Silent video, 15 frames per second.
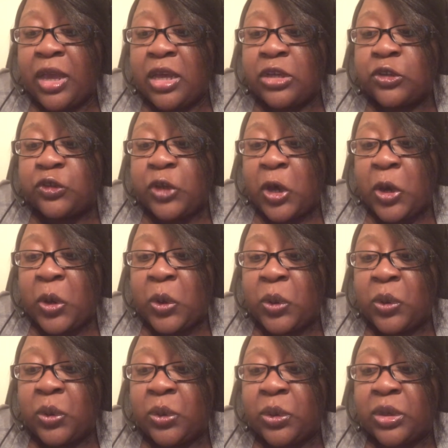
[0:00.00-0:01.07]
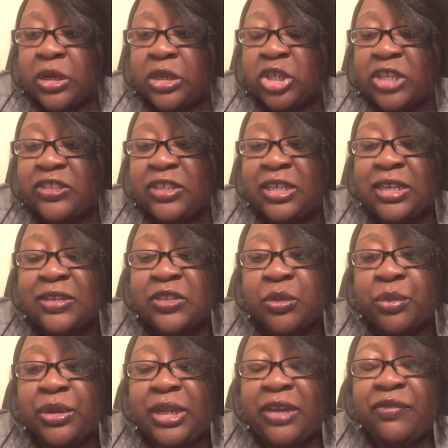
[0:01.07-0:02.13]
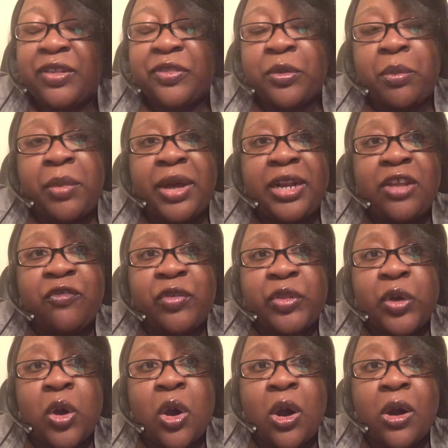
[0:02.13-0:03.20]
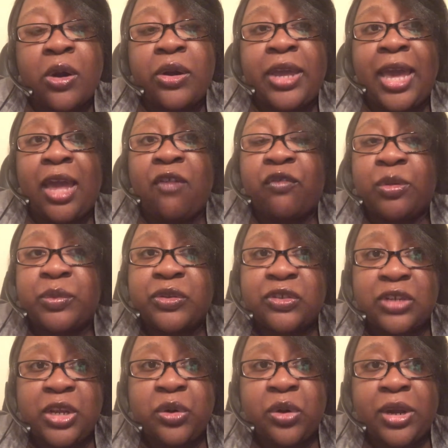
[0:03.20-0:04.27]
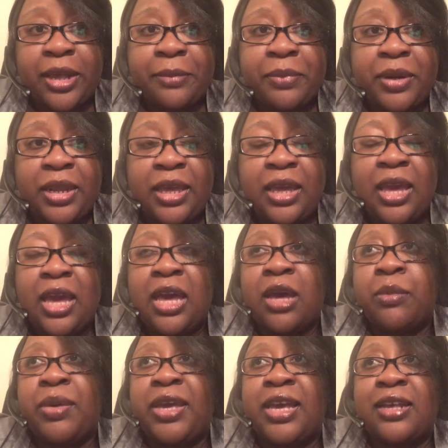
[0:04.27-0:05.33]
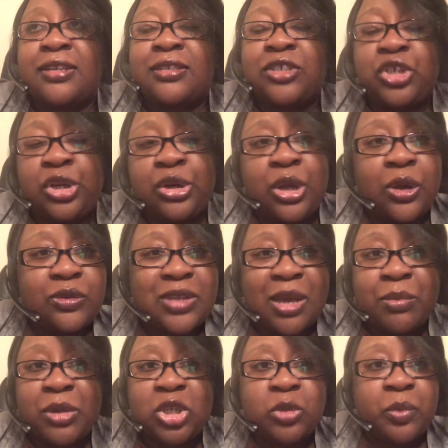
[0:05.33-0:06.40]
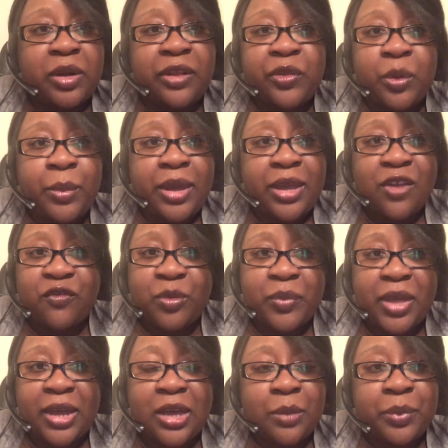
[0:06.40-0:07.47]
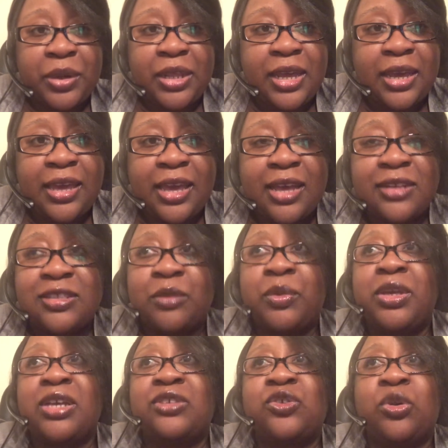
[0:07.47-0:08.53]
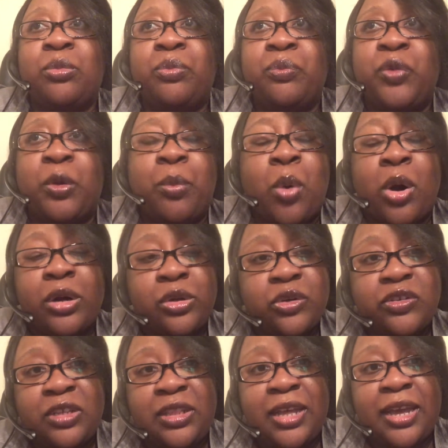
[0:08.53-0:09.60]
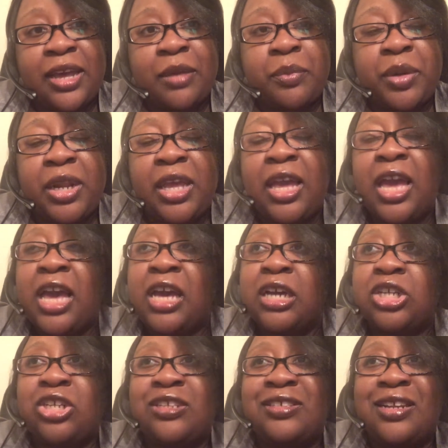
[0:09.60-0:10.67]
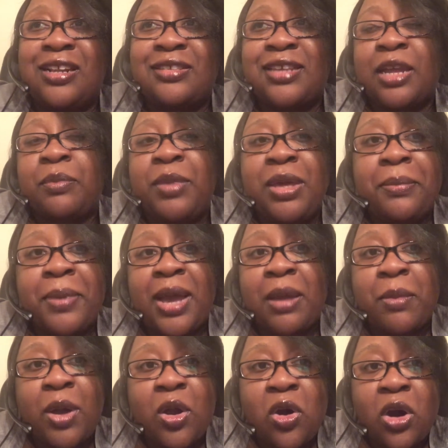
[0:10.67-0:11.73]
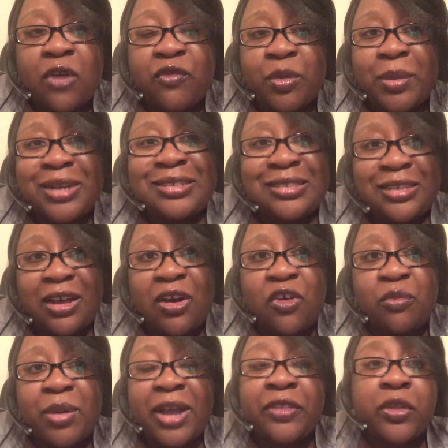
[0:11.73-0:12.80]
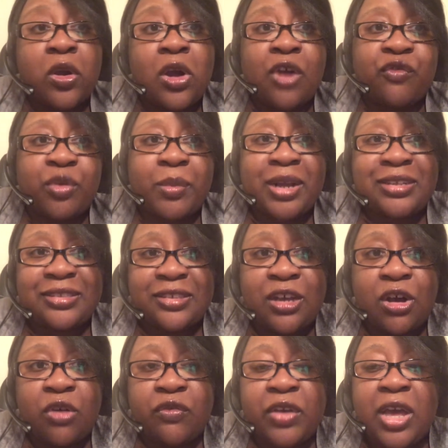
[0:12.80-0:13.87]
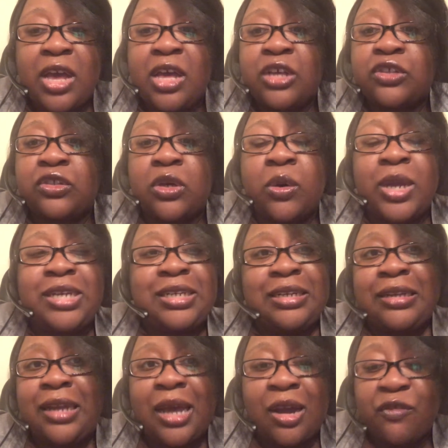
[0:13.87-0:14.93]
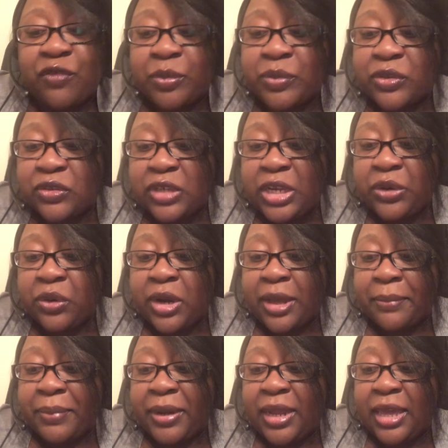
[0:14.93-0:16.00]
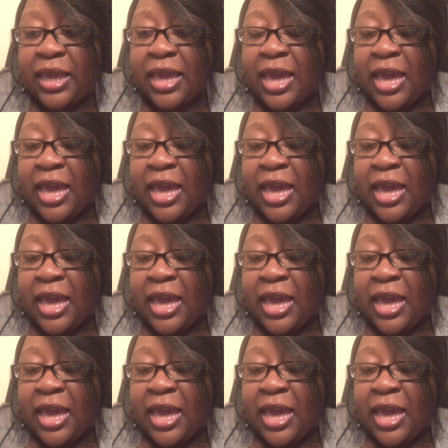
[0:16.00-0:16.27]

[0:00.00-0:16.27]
So Justine doesn't believe that the money for the car came from the sneaker company because she knows how much money they're making from that company, I guess. And because they're partners in that company, she said it's like me buying my car for myself, buying the car for myself. So it didn't come from the sneaker company.